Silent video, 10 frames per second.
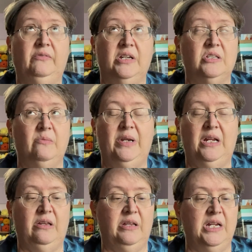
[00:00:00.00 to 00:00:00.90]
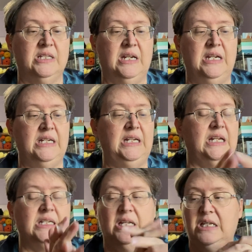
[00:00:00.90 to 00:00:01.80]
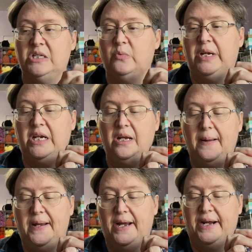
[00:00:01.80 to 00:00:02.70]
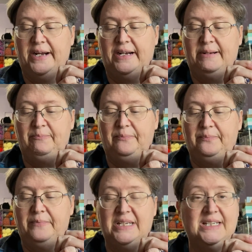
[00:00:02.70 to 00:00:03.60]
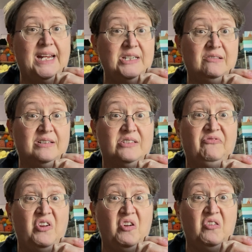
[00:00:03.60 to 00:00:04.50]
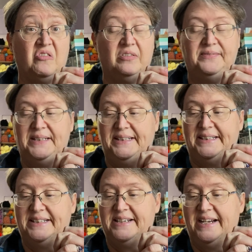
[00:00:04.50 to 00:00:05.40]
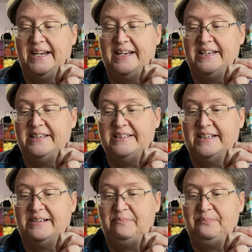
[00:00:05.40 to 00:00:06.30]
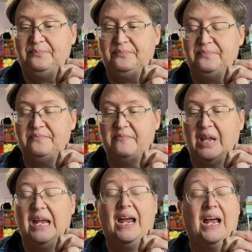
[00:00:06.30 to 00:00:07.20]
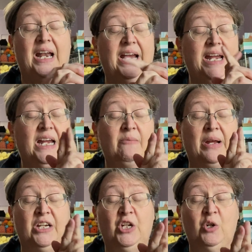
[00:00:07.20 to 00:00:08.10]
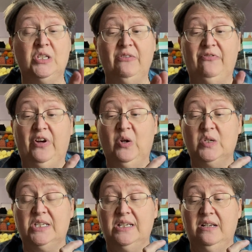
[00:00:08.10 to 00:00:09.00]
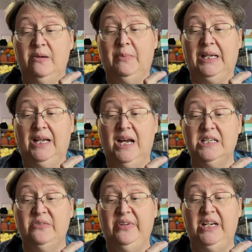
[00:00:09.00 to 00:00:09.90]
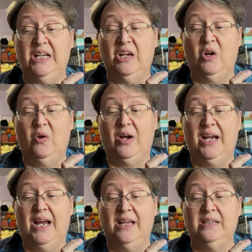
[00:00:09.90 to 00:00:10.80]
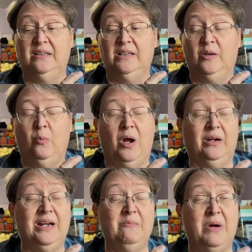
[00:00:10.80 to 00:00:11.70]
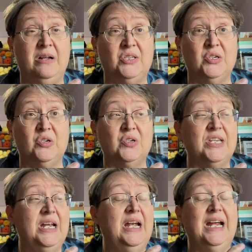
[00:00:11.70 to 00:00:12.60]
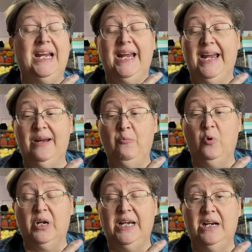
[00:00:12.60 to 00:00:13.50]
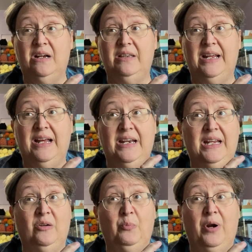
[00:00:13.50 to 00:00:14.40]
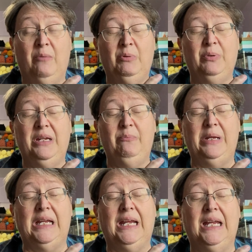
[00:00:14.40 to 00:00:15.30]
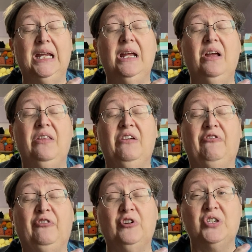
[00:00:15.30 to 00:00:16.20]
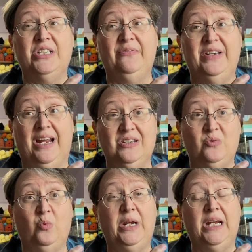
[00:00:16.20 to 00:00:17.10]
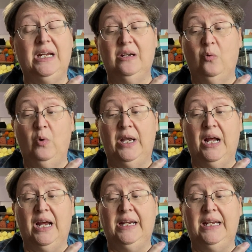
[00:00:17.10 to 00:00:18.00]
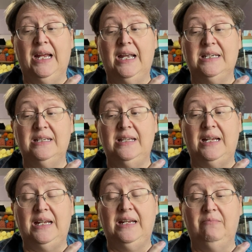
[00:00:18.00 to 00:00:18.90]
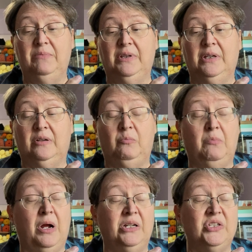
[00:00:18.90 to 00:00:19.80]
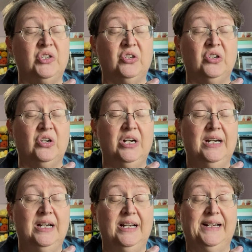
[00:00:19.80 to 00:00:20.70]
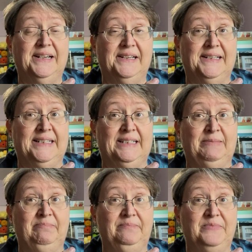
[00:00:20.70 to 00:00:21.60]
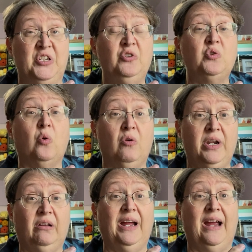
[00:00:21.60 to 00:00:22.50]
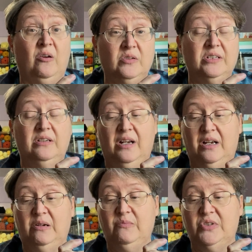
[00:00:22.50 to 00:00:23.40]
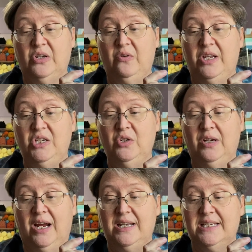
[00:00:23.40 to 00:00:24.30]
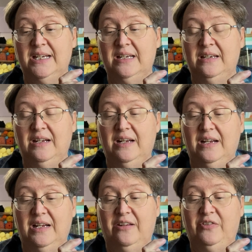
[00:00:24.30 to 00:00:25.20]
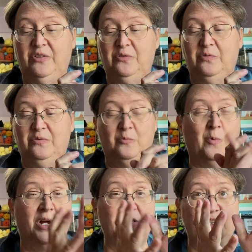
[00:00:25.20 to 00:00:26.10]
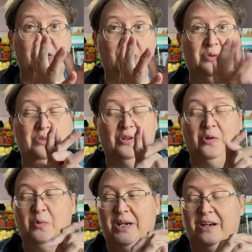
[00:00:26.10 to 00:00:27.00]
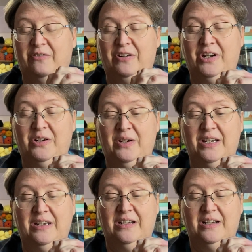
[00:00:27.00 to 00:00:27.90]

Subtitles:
so many other things I need to get done this week. My schedule is full, and I know some folks, in my last video, I had the little walking monsters. I am working on that. It'll probably be the first of next week when I get the little monster tutorial out, so that you guys can, if you want to or whatever, you can